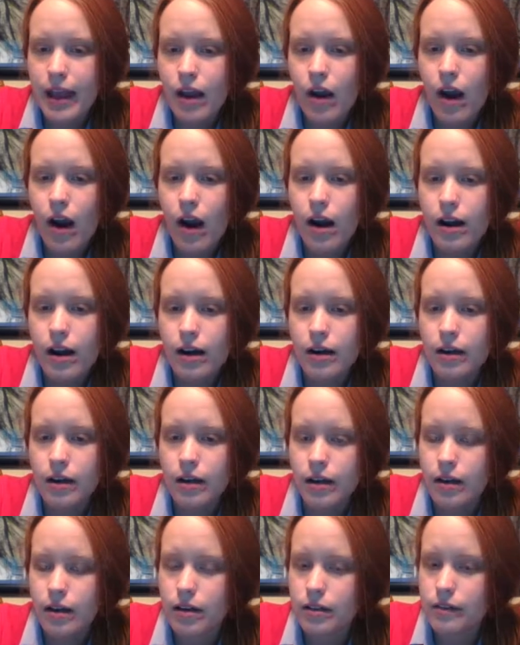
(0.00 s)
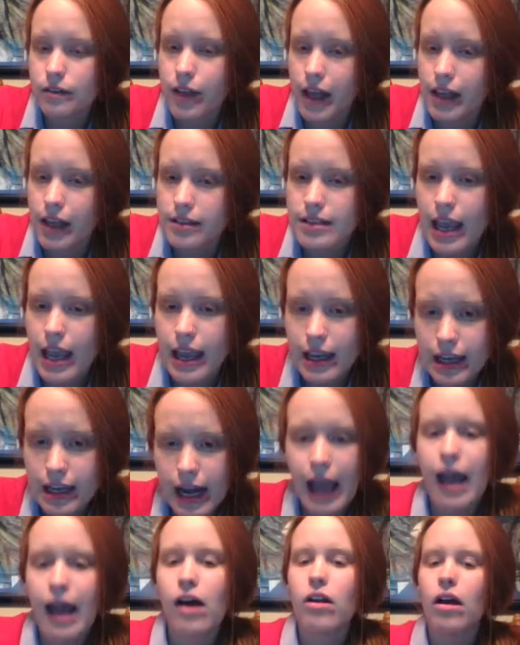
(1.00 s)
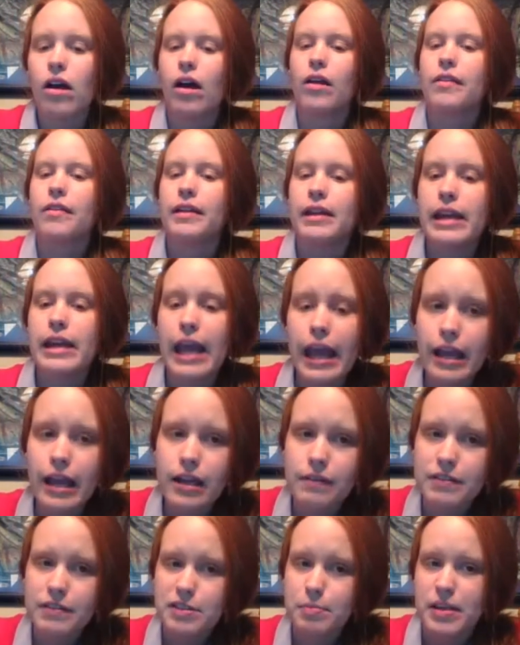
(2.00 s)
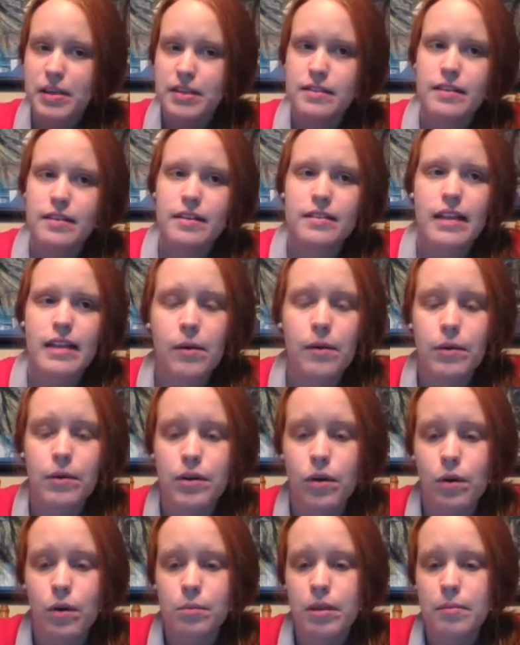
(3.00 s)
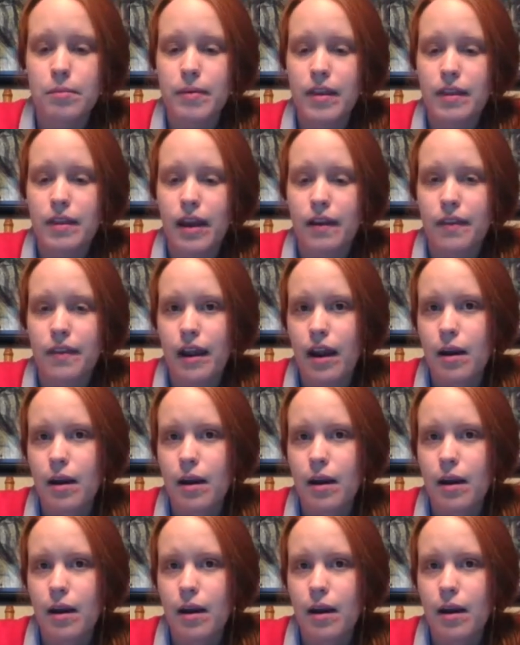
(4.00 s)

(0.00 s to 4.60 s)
are like taking out all the native species that would normally be there.